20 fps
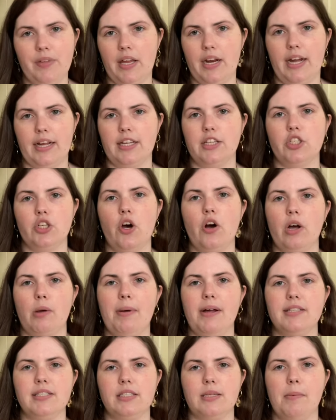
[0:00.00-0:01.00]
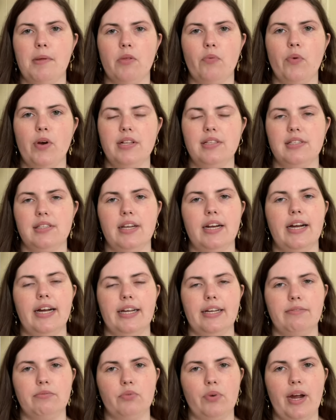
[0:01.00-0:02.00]
and I could talk about some of the ones that I
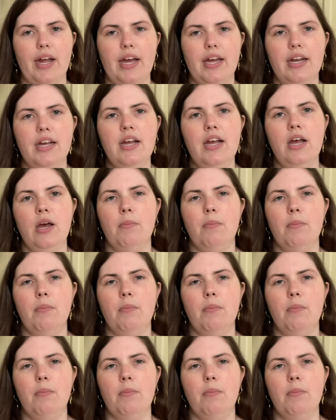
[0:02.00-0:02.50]
have read,